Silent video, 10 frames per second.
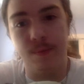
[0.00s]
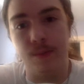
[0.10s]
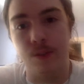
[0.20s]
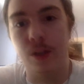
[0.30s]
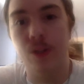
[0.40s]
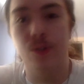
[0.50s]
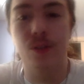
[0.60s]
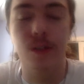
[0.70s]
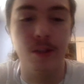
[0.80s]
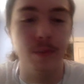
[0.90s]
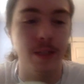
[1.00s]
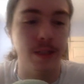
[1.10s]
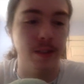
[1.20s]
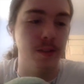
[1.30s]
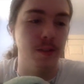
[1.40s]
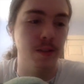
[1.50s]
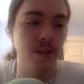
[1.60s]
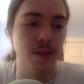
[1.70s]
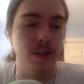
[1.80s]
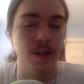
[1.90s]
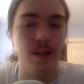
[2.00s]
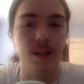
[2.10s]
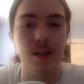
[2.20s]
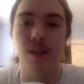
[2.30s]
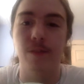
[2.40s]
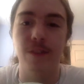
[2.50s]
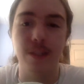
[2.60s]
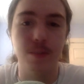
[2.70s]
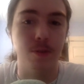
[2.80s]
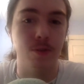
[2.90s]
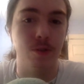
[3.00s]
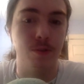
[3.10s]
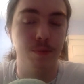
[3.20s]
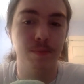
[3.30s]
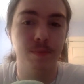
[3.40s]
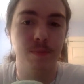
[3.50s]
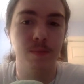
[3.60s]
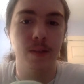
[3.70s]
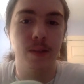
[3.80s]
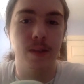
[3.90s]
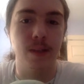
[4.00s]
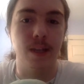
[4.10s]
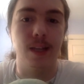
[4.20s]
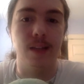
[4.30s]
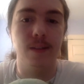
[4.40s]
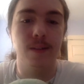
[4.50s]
The Trainers Club is a Facebook group that